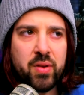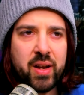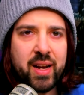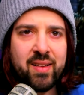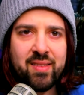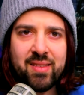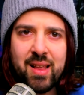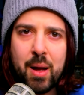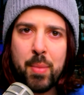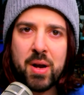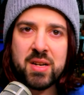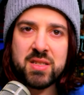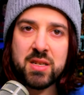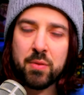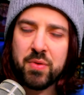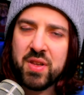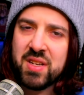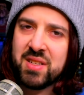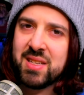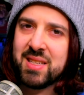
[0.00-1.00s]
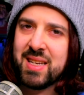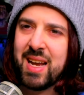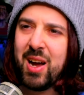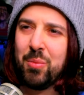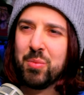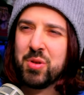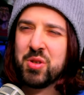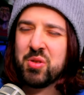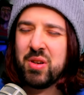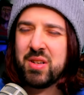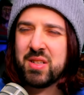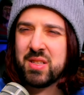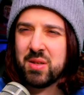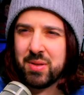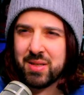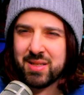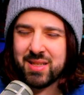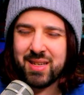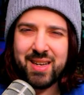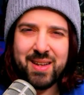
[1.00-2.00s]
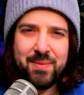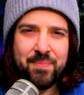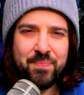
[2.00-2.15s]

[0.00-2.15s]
Like, it's not myself. This is Elm Street, so it's